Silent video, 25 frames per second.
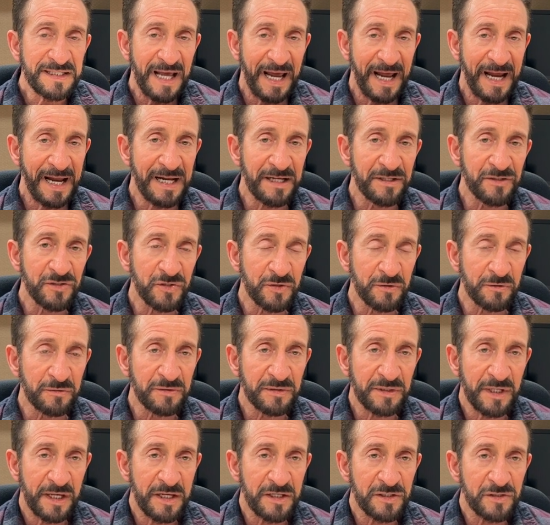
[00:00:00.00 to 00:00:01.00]

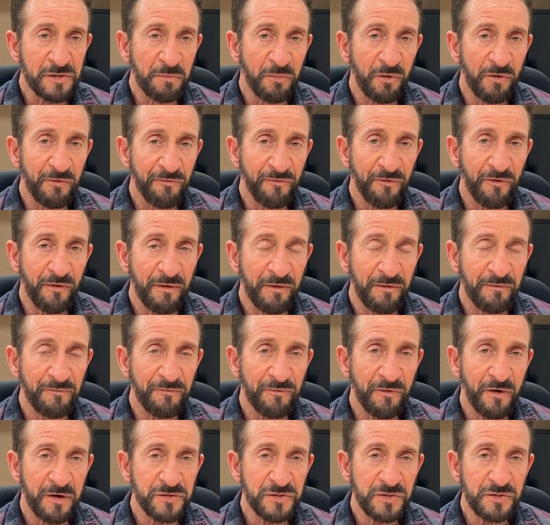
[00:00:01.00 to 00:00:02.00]
tangible
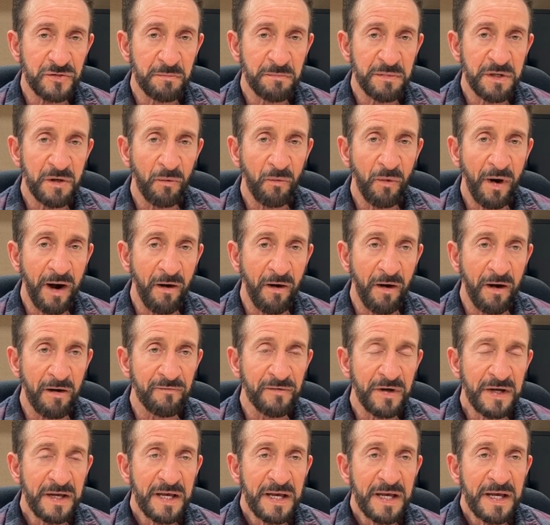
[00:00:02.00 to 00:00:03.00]
for us to be aware
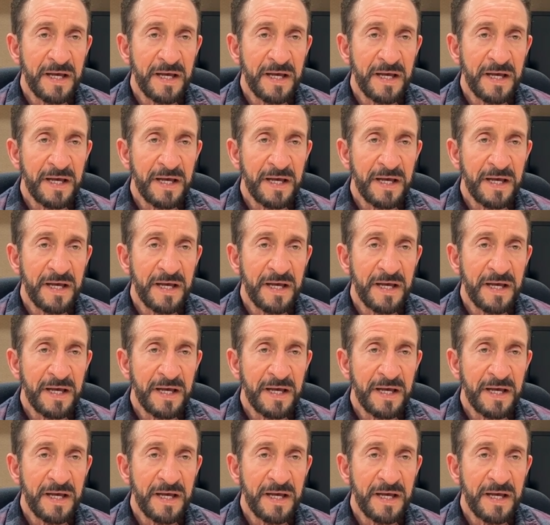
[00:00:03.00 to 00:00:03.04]
of.